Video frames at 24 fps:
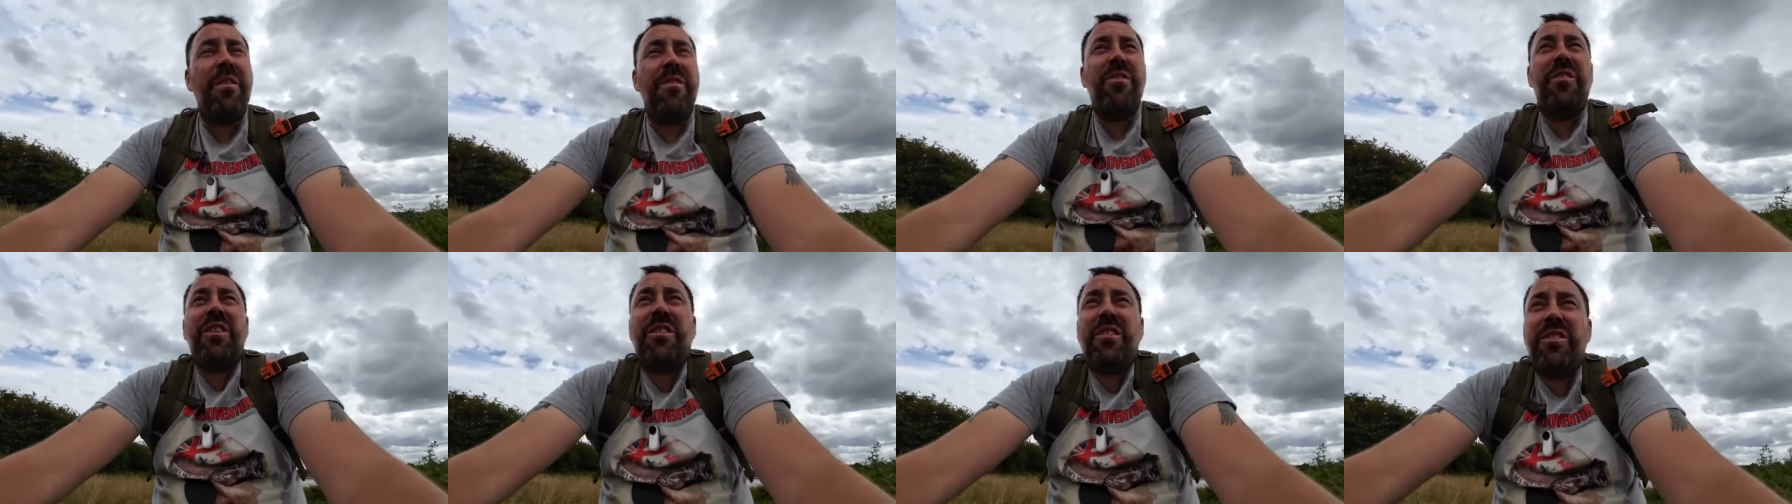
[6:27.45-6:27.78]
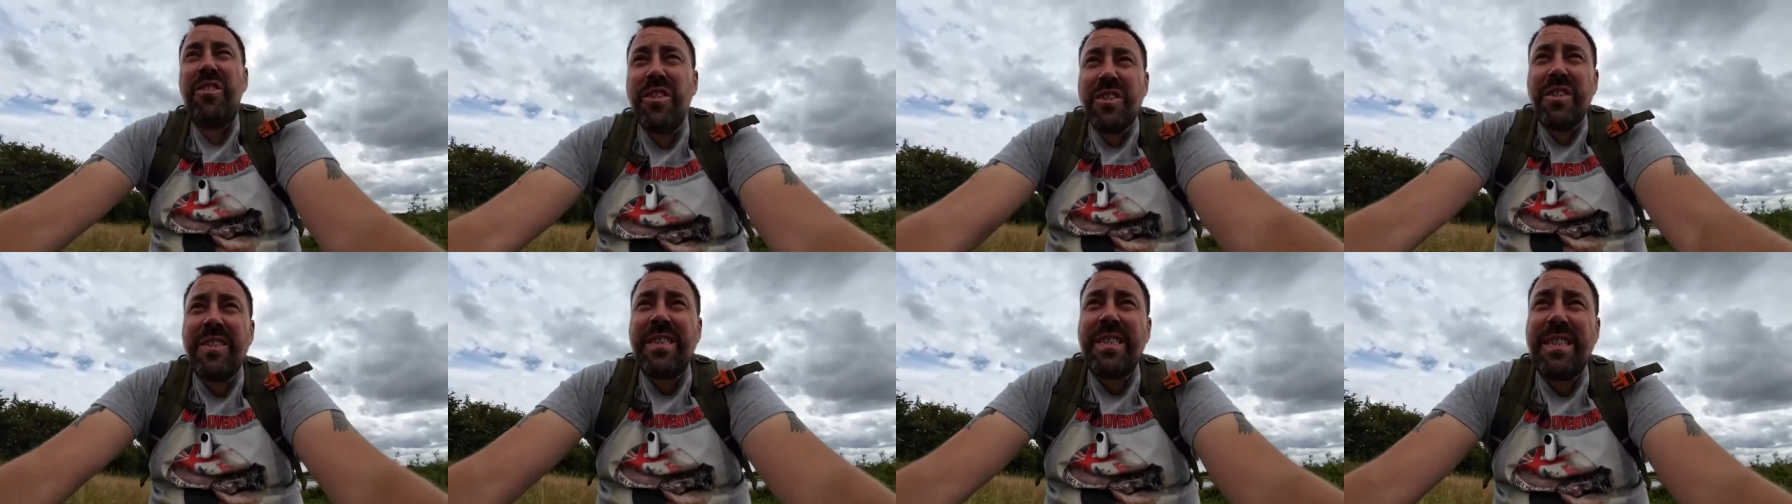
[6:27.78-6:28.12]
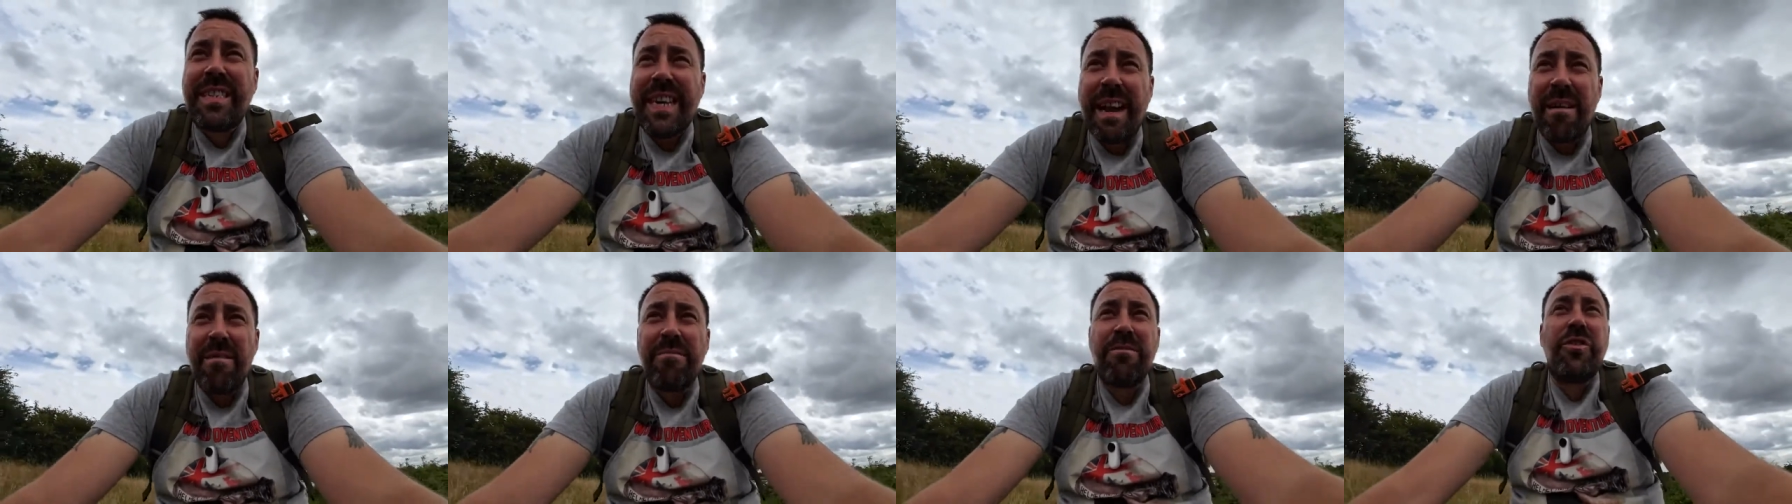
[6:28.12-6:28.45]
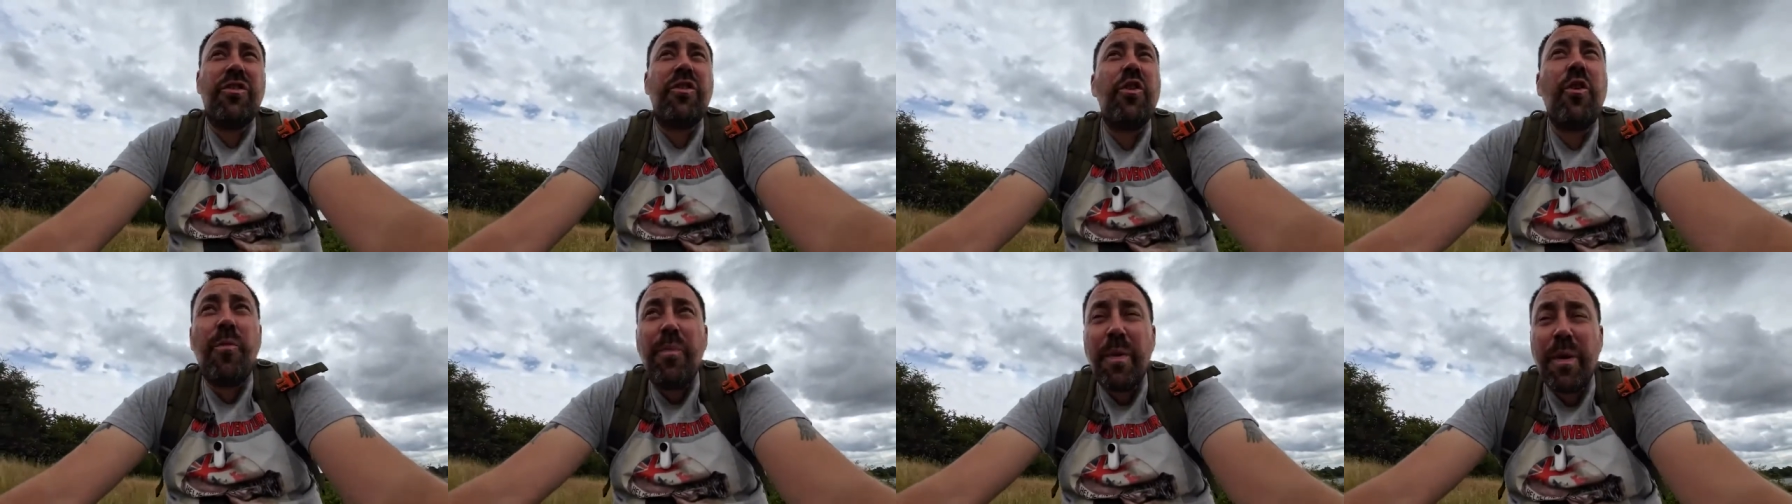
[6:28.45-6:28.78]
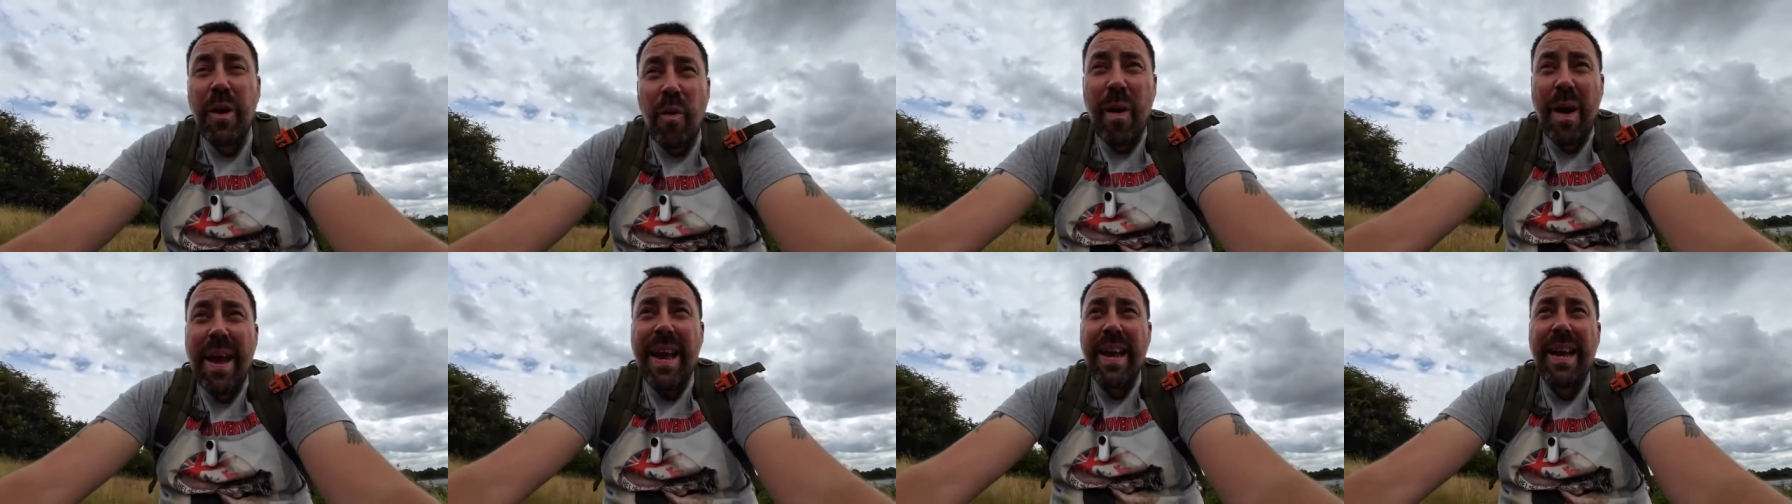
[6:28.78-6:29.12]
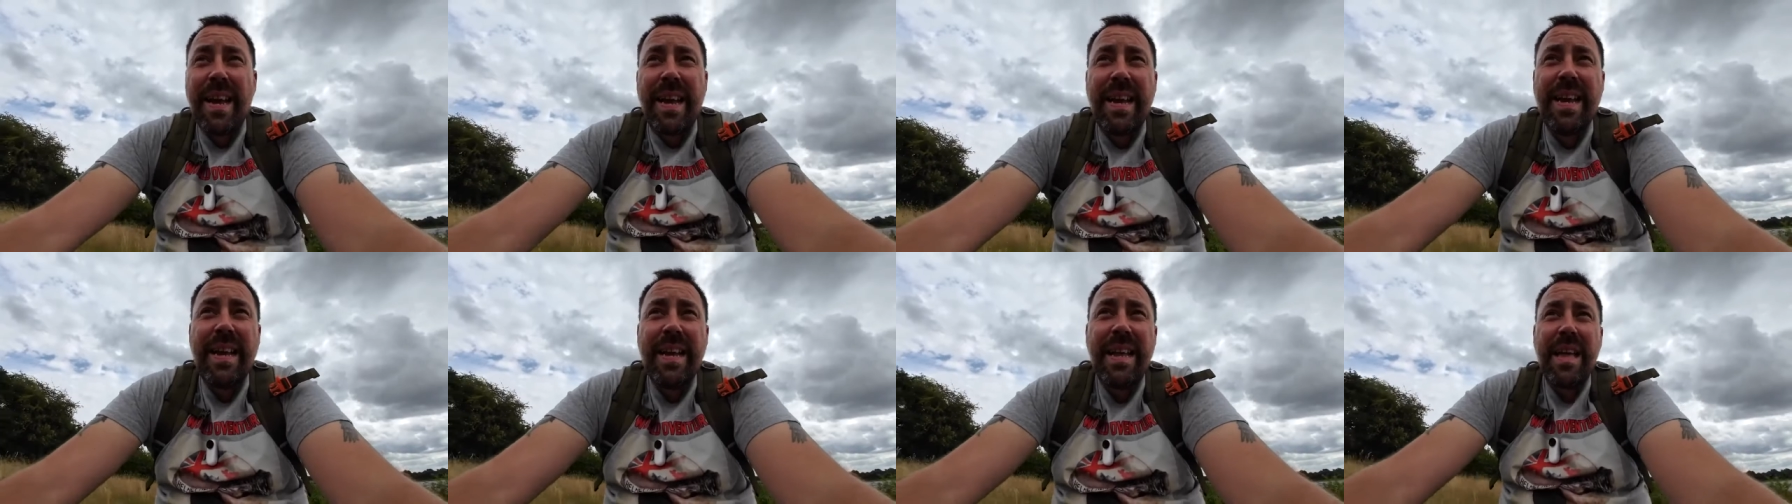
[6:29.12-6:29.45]
That doesn't sound super
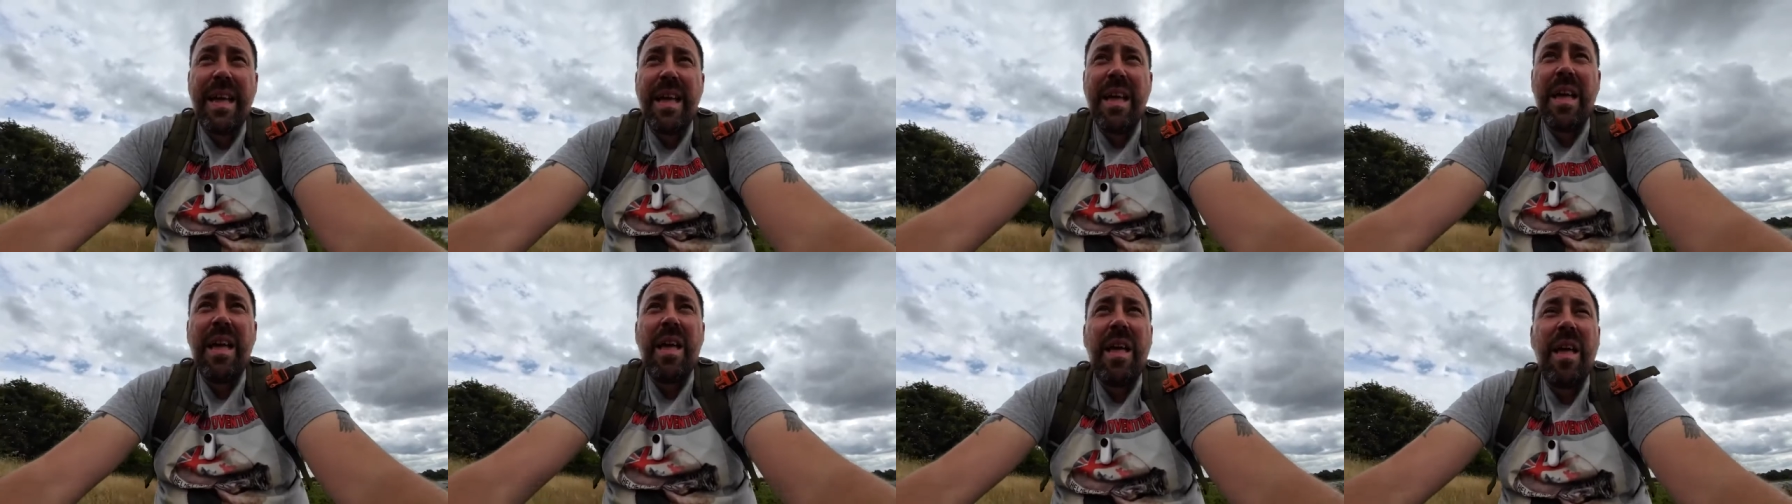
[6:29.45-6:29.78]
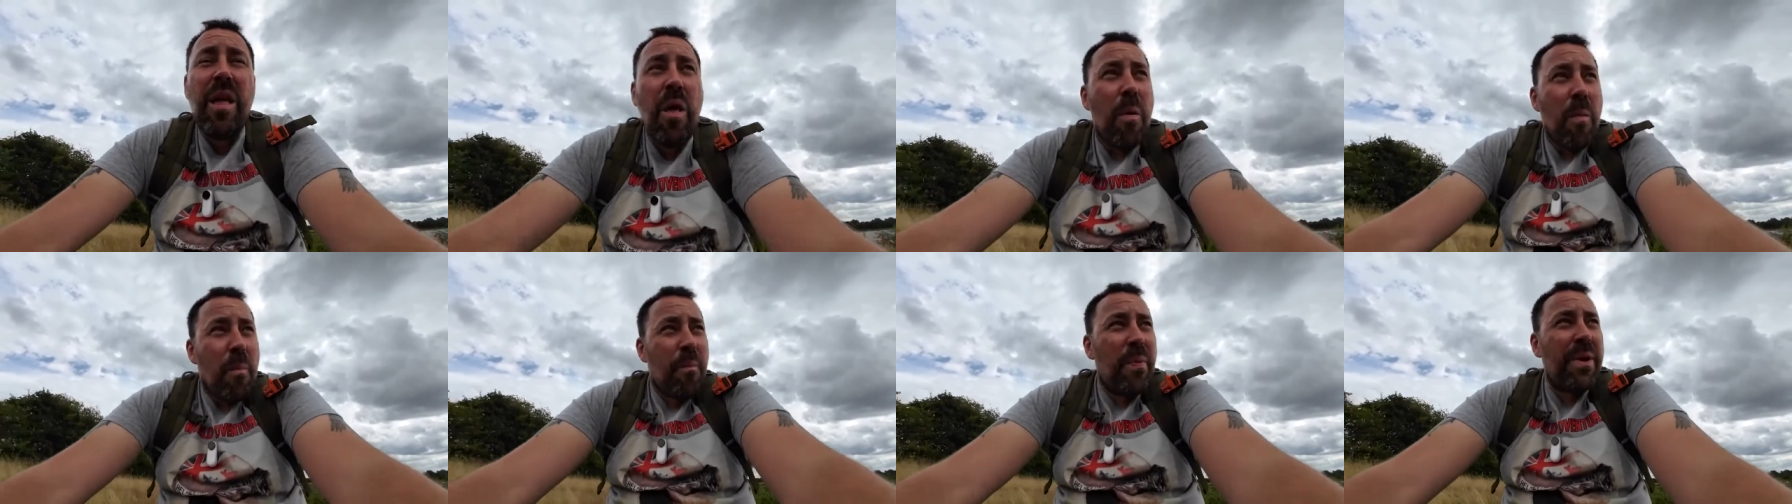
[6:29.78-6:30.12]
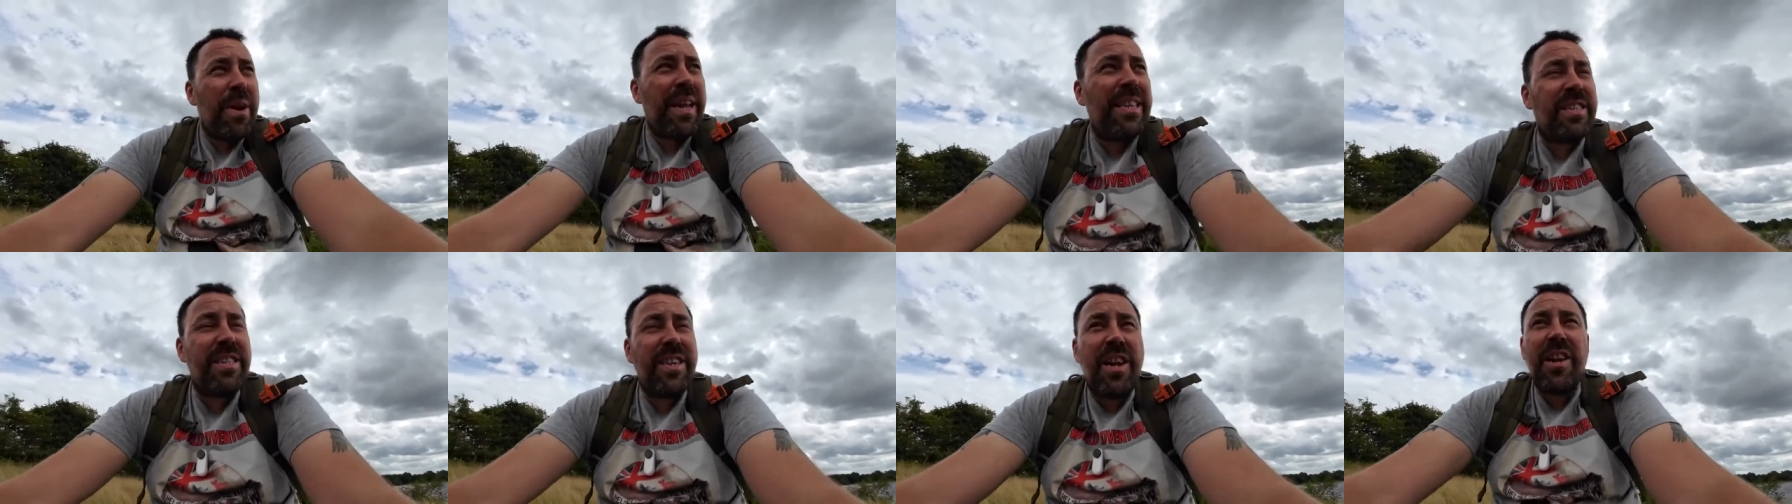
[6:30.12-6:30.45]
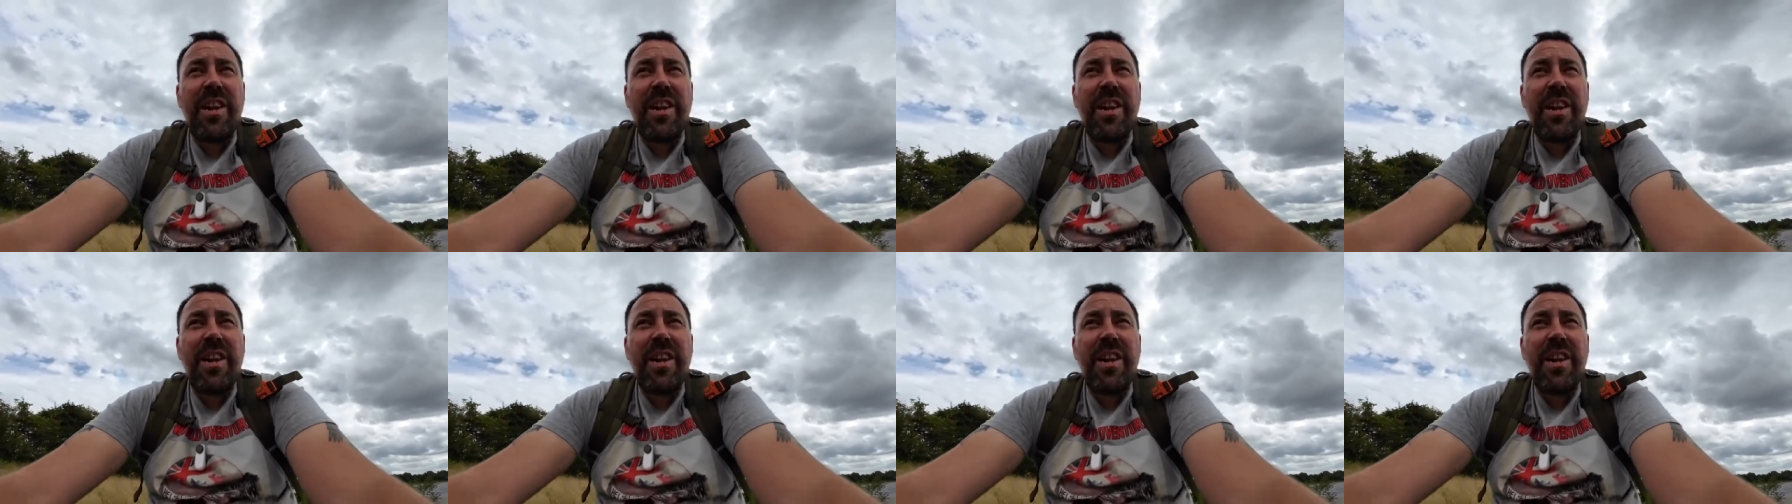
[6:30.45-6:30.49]
quick, but it's a